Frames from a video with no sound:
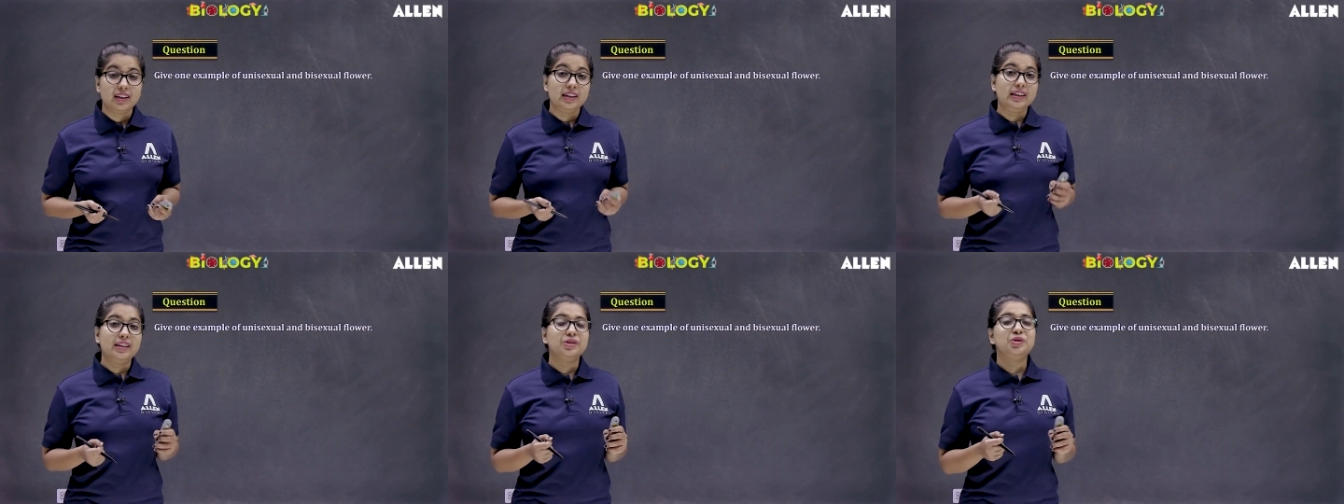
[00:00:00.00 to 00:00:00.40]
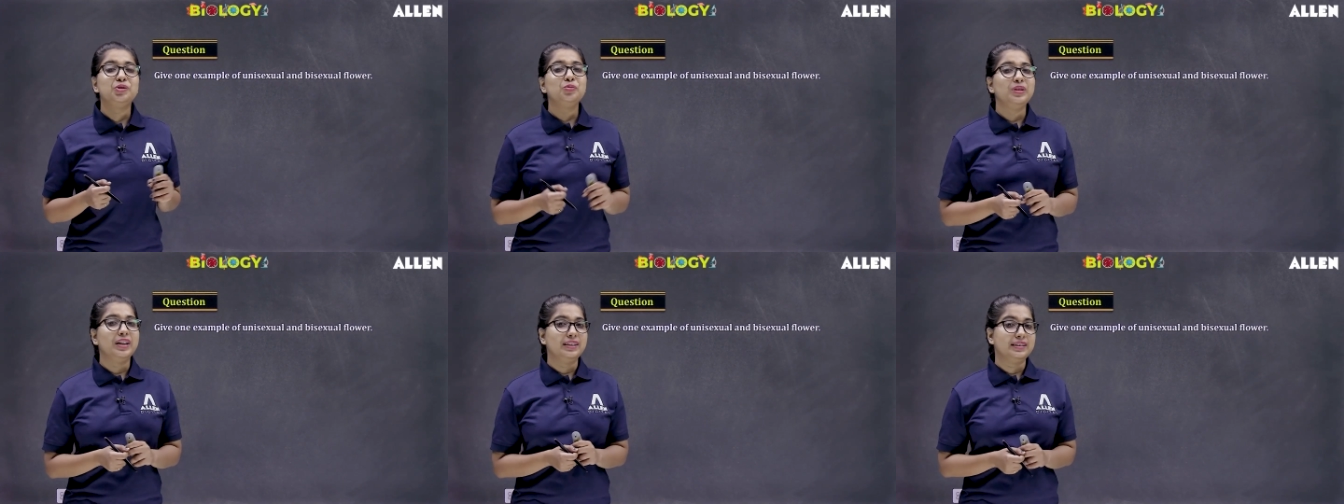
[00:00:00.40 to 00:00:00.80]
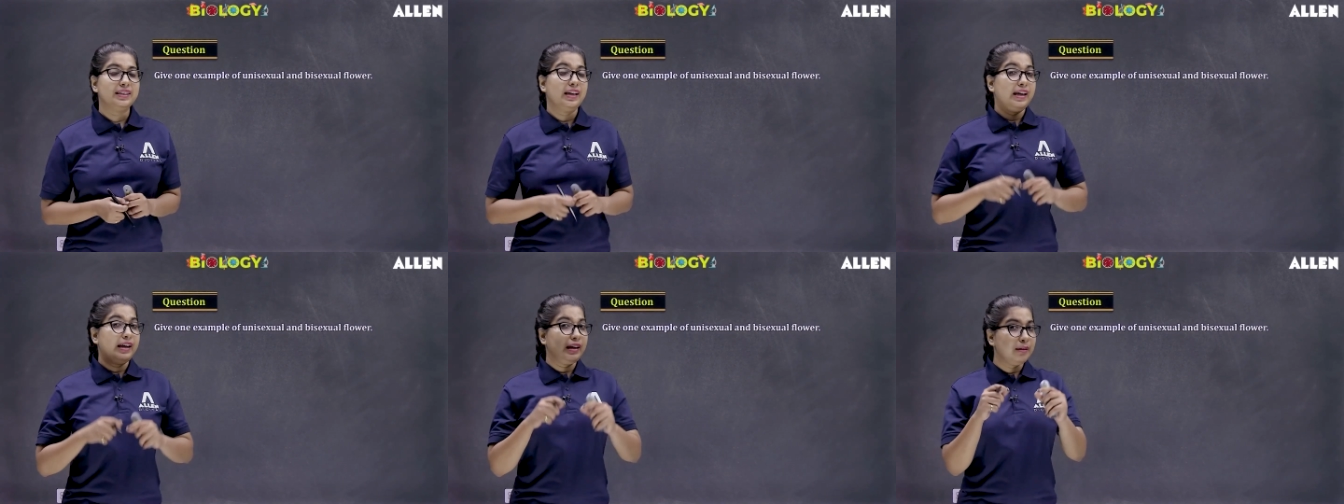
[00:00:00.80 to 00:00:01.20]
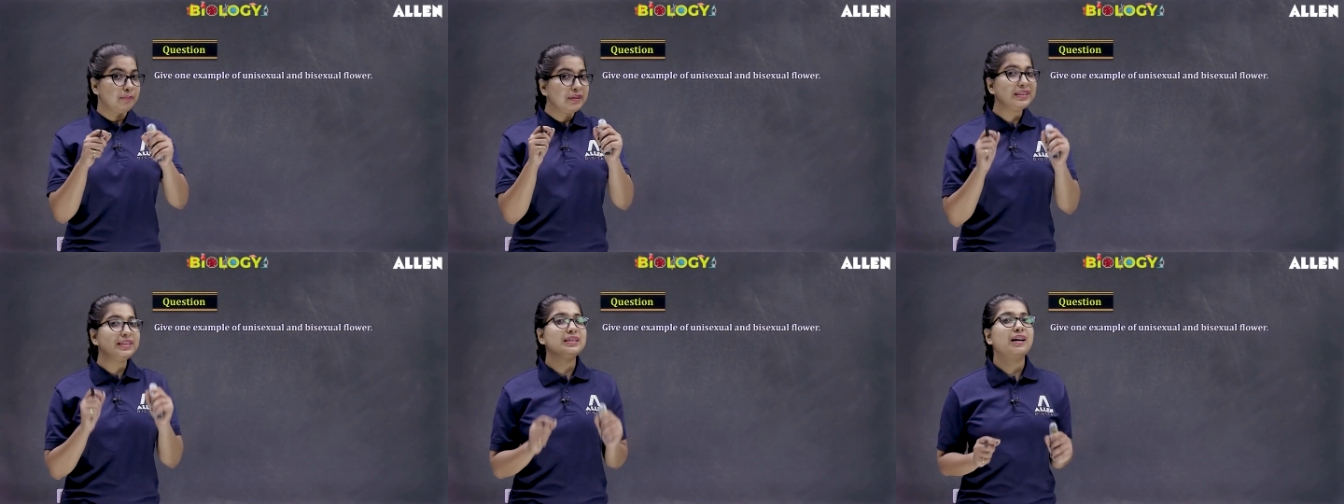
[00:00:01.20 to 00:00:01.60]
Dear students,
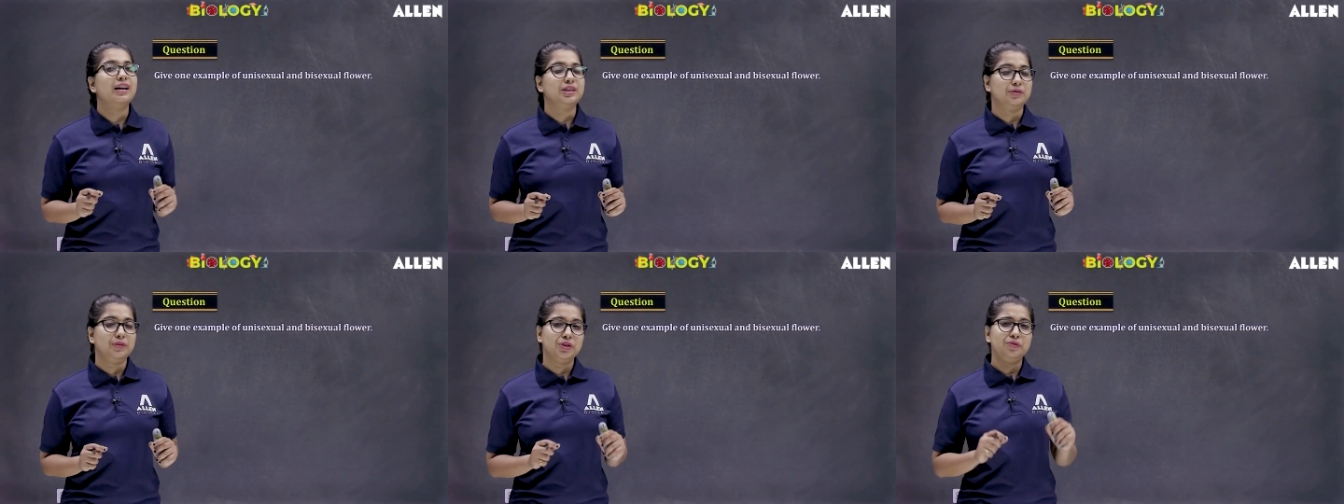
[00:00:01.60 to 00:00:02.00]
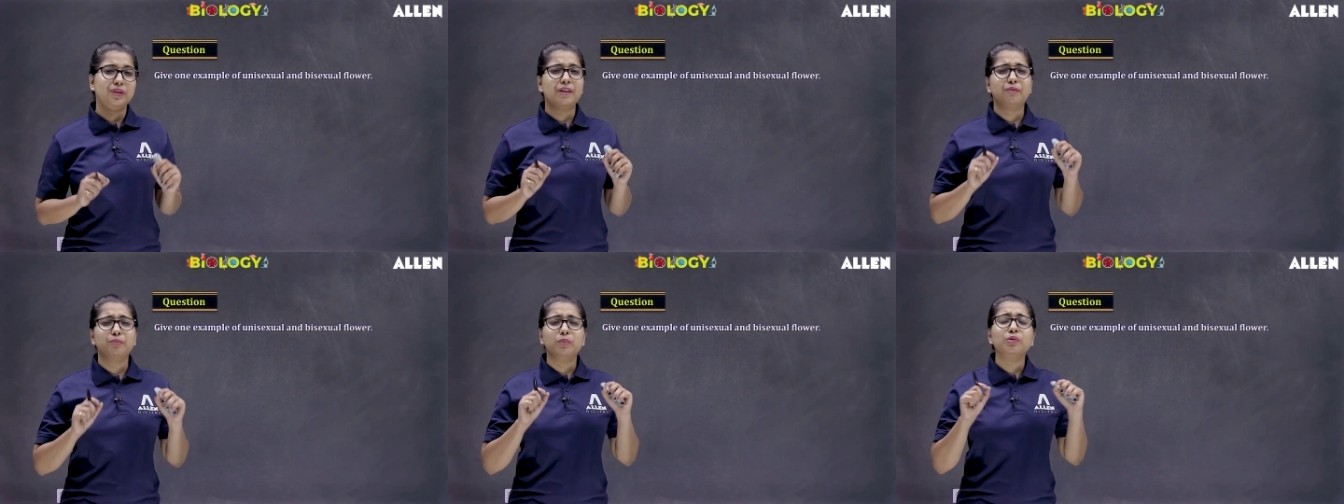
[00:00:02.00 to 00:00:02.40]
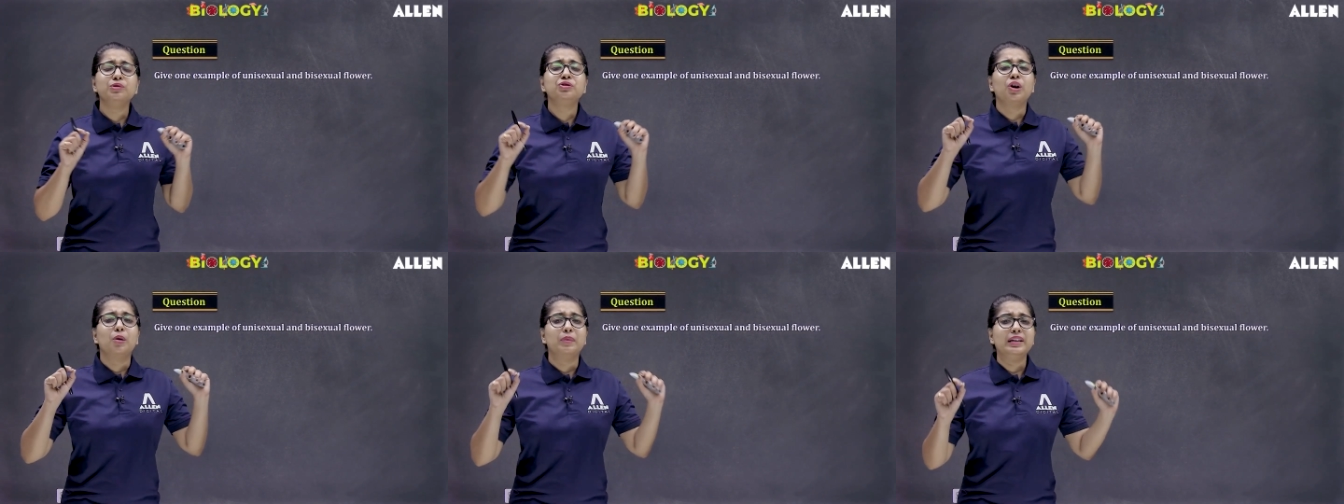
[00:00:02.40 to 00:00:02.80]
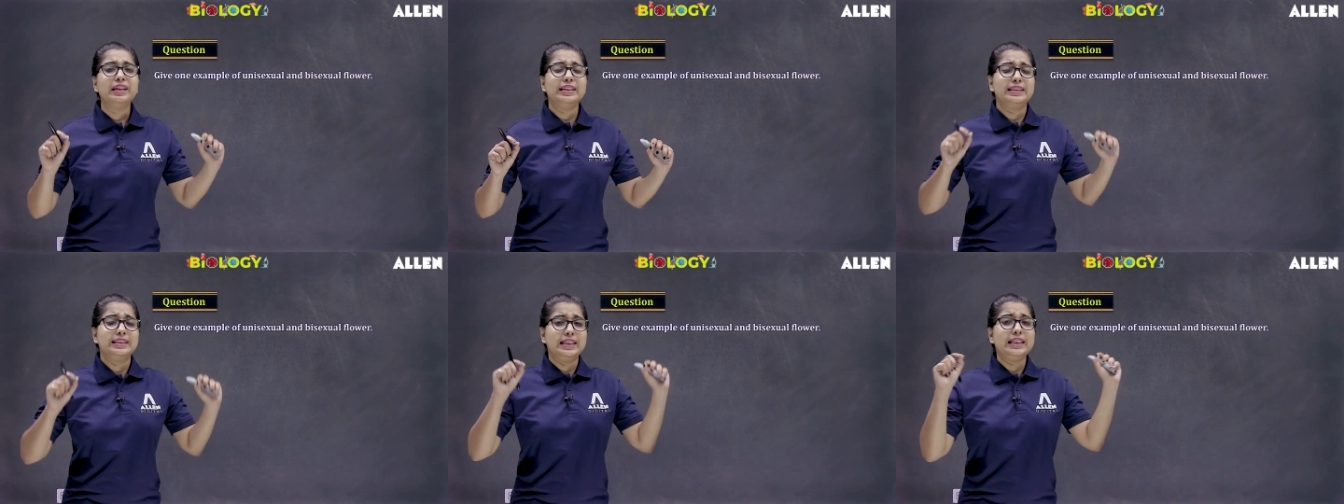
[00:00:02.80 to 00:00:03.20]
hibiscus, which we have most
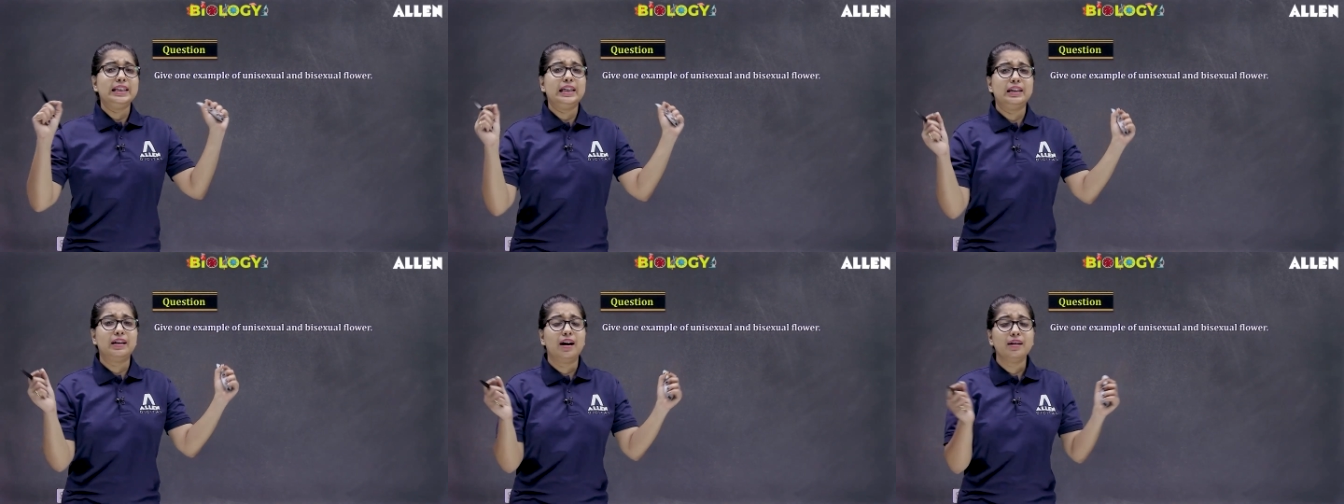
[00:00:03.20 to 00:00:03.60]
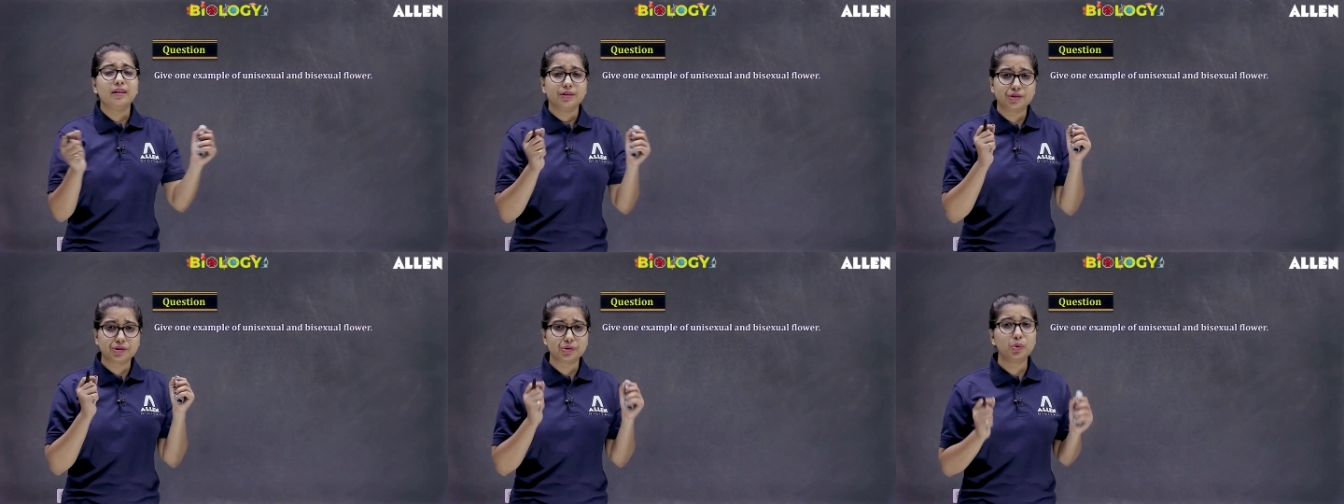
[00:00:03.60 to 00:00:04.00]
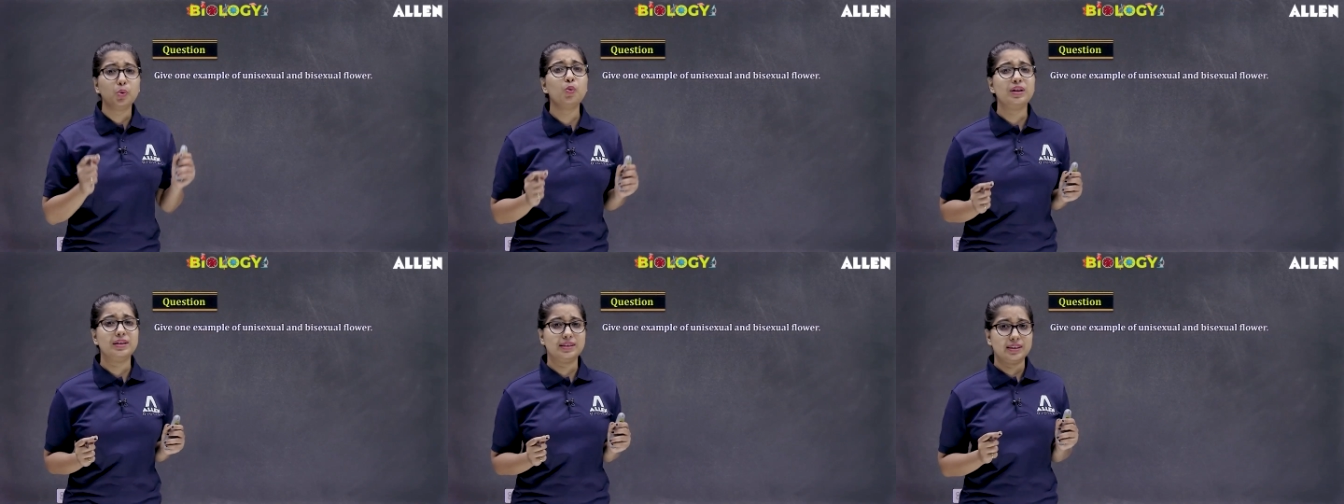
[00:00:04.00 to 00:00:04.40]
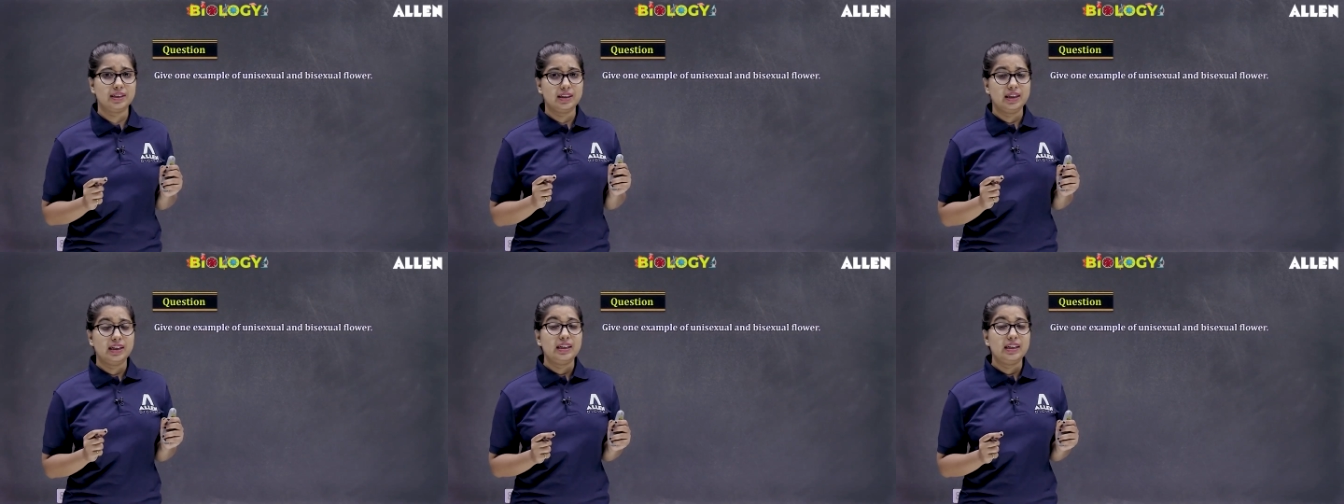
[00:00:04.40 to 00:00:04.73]
commonly seen in our schools,